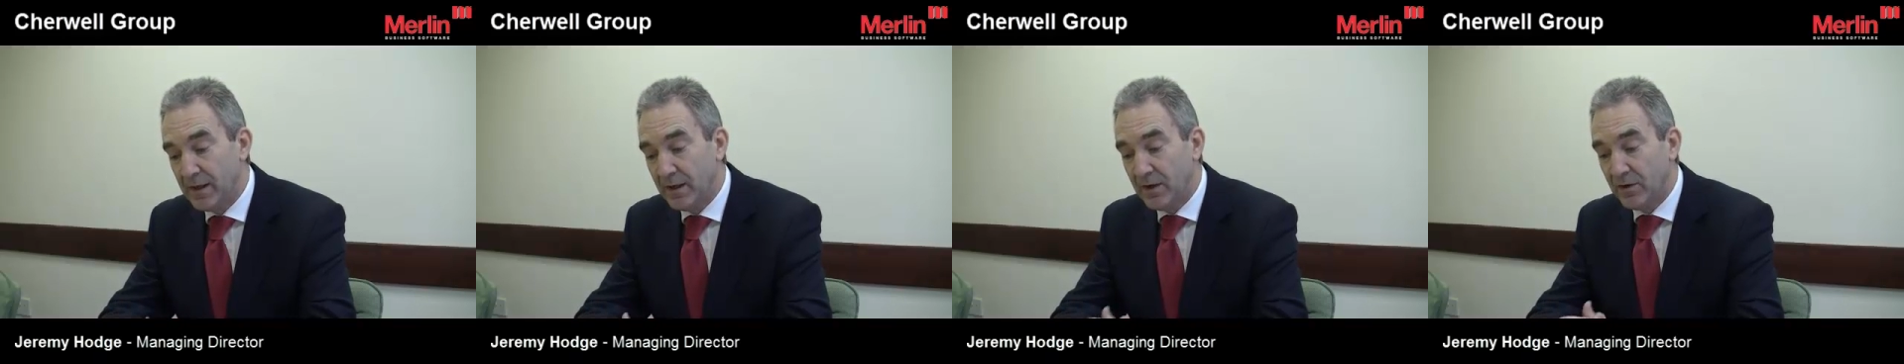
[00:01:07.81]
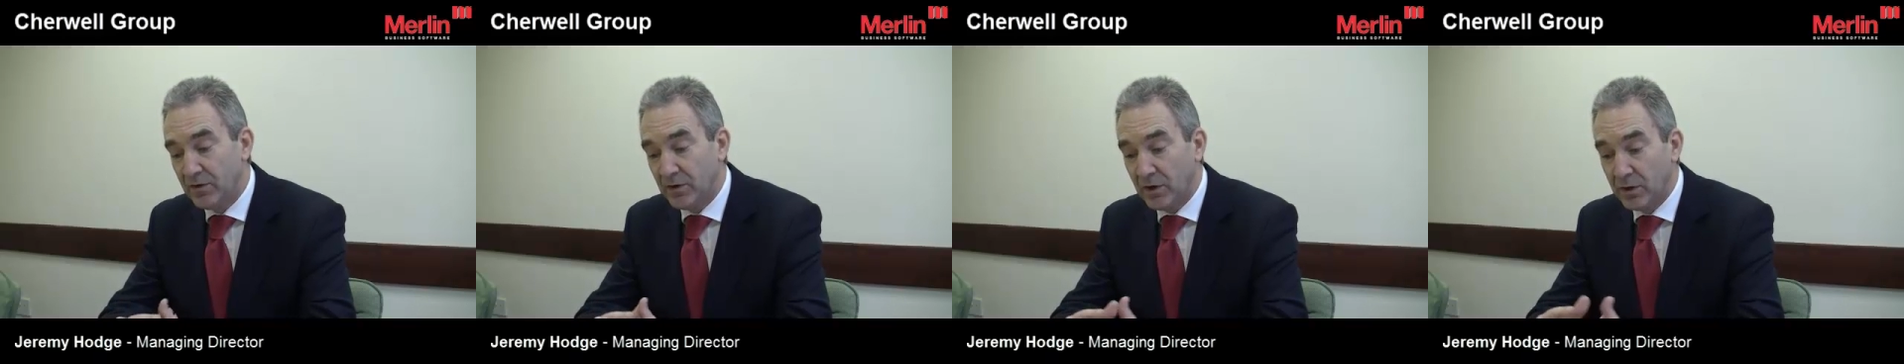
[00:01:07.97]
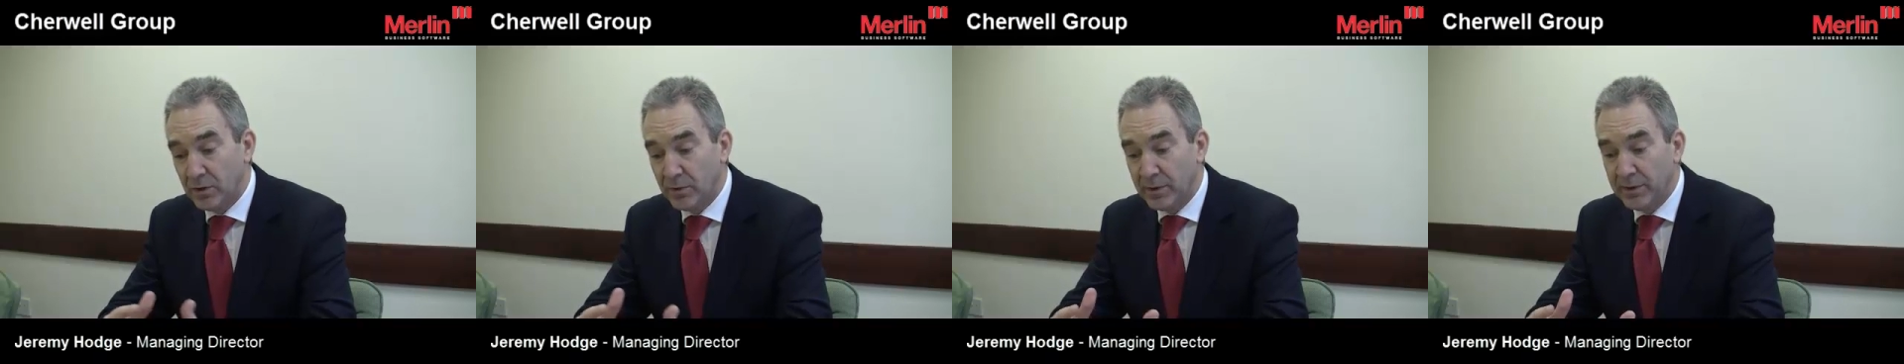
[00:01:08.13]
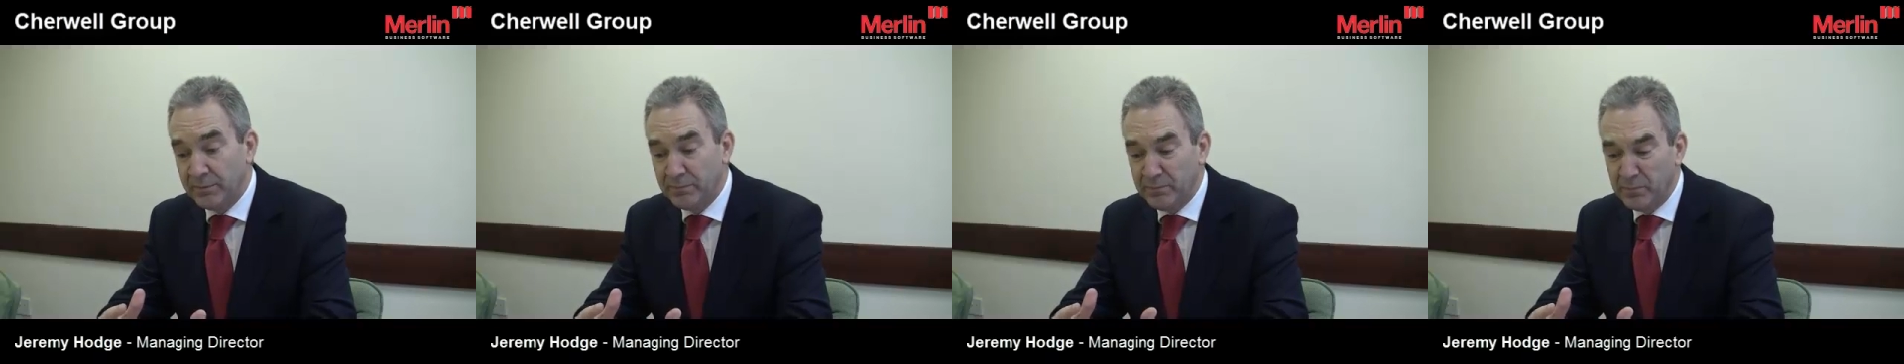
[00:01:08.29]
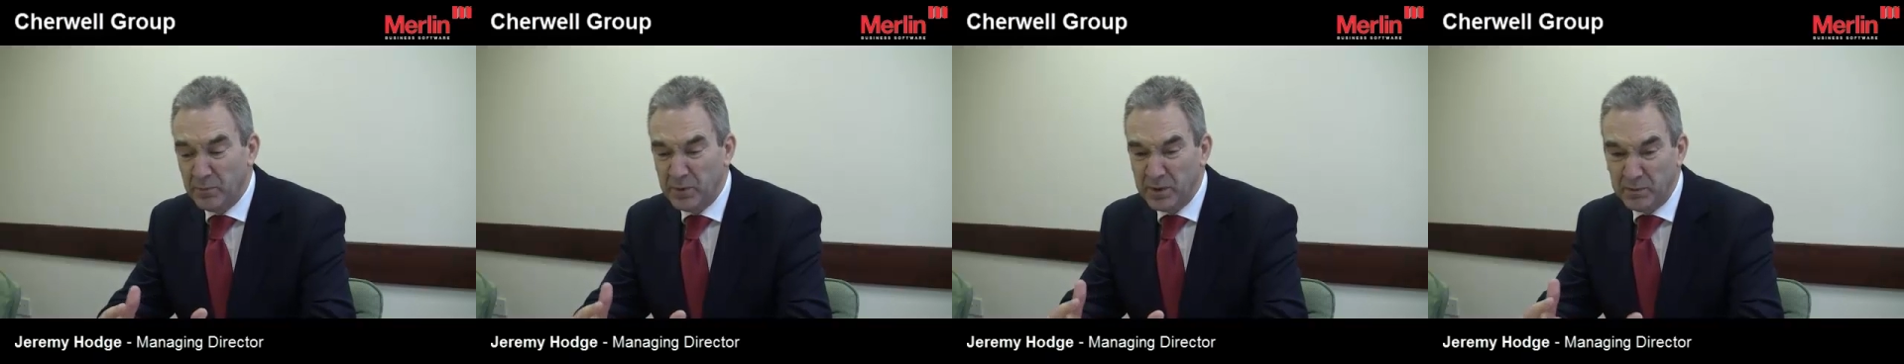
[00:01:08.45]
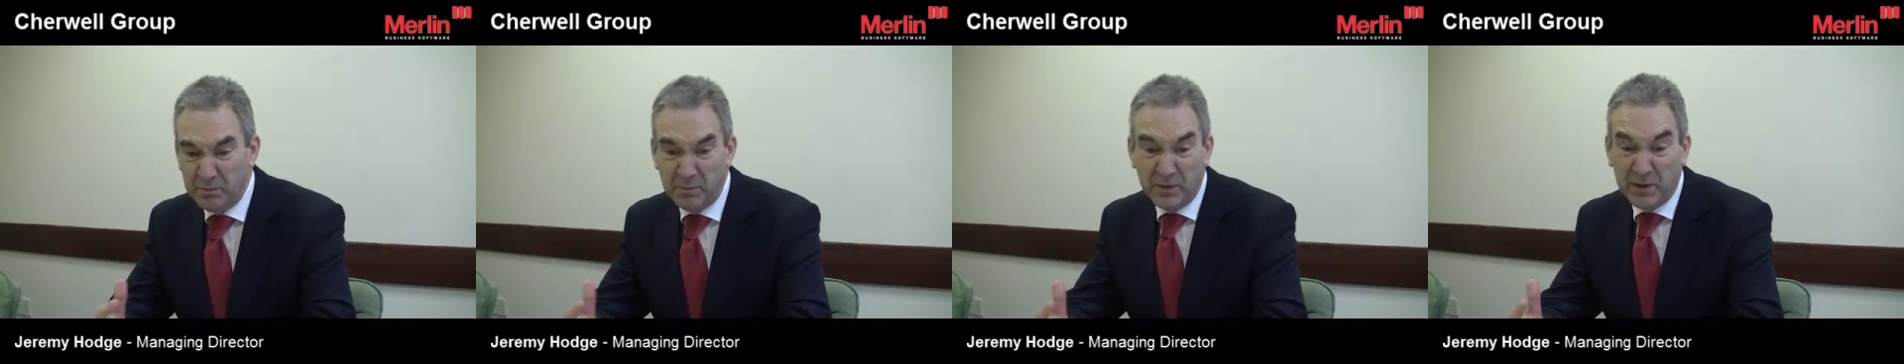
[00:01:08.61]
So we
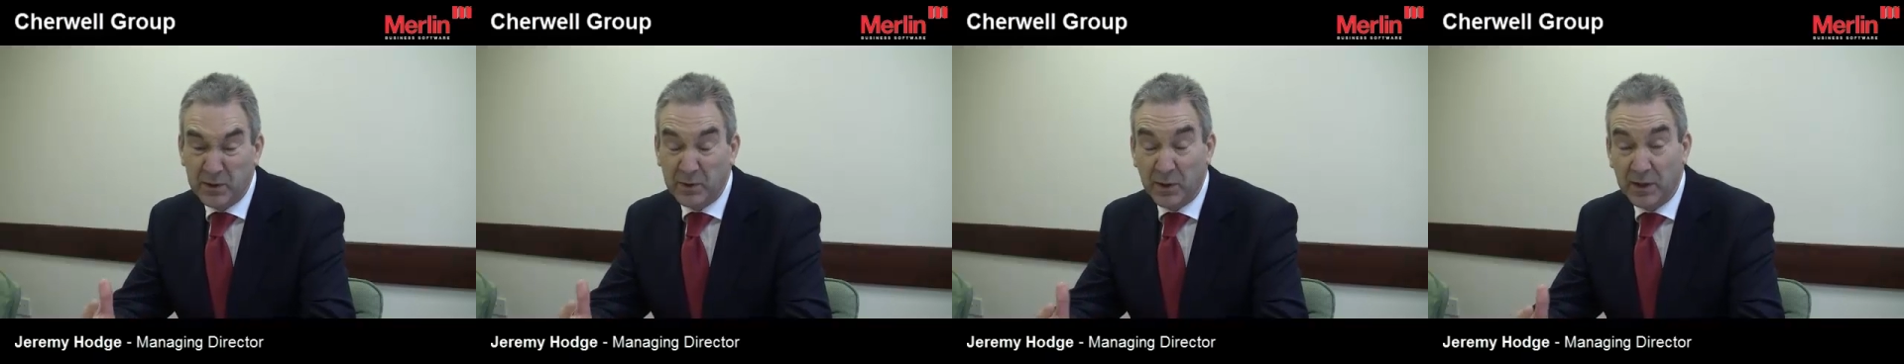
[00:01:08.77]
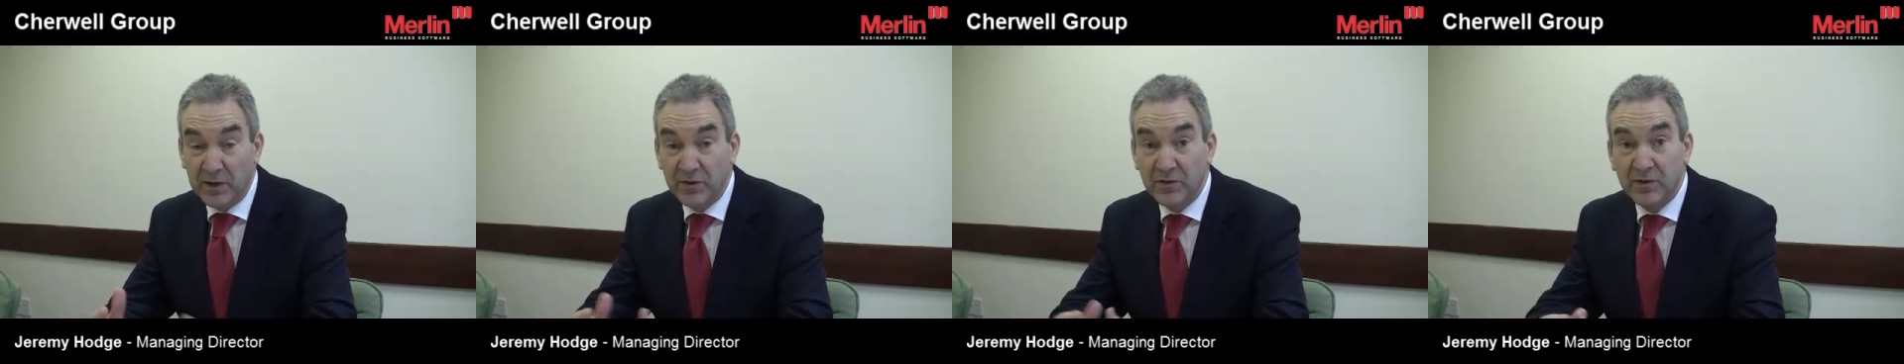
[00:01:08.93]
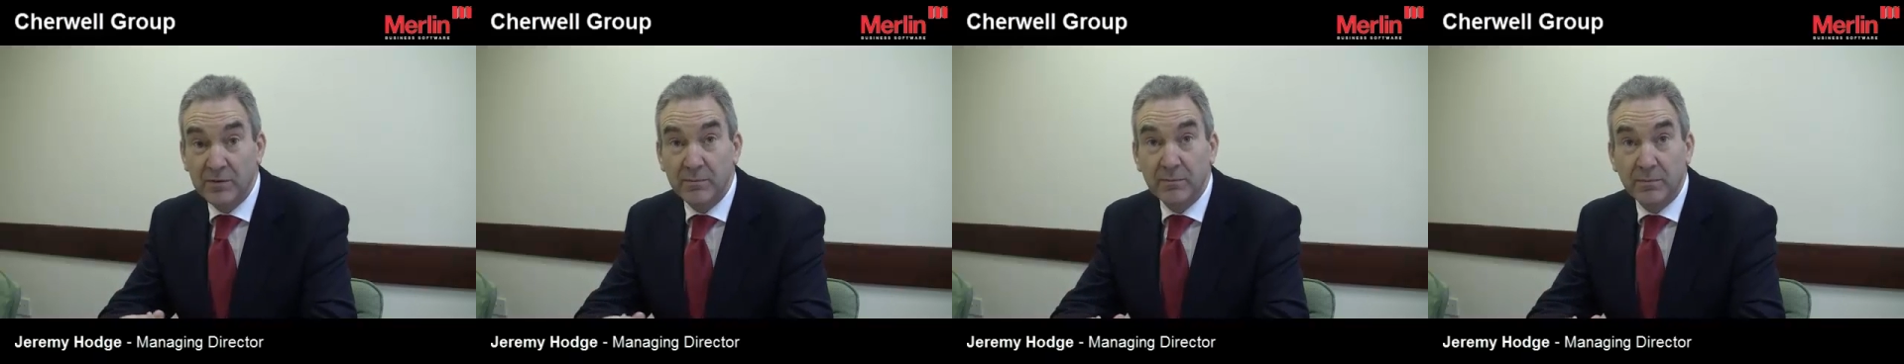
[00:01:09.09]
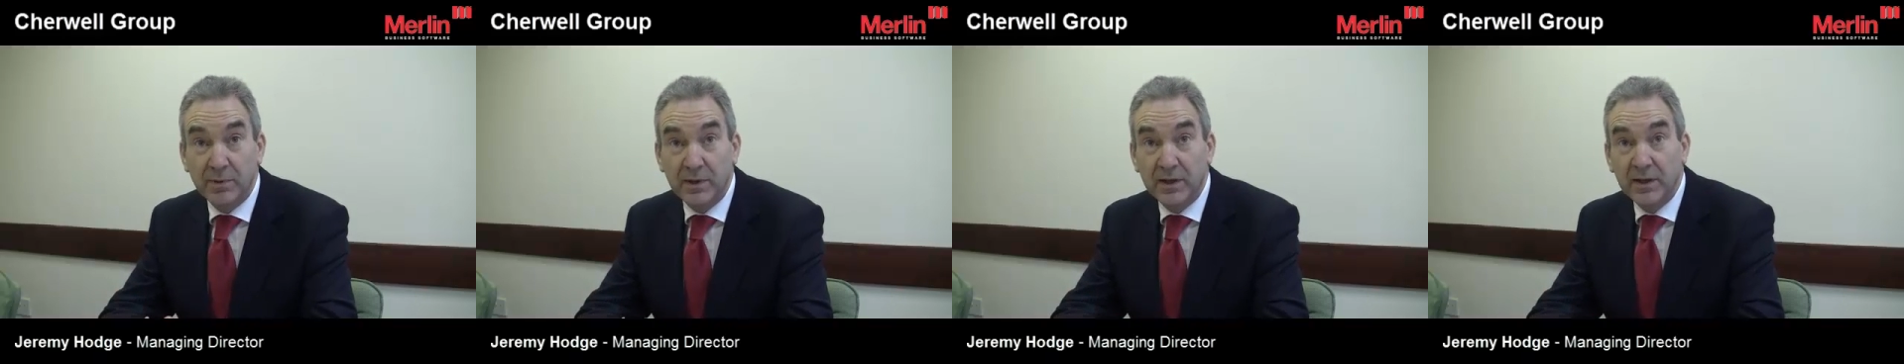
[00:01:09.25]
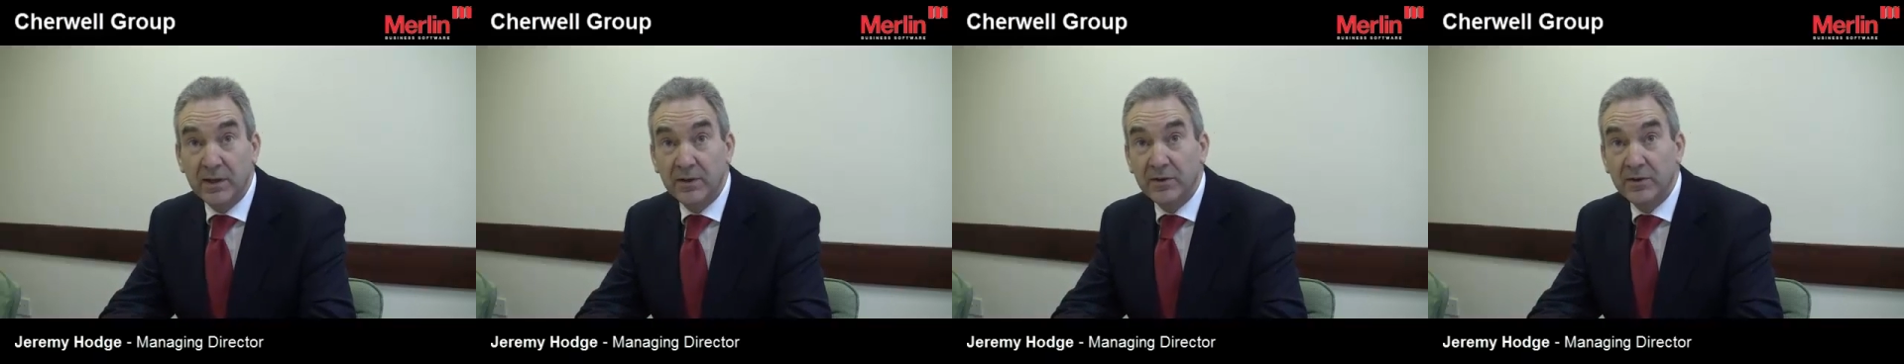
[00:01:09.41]
quite simply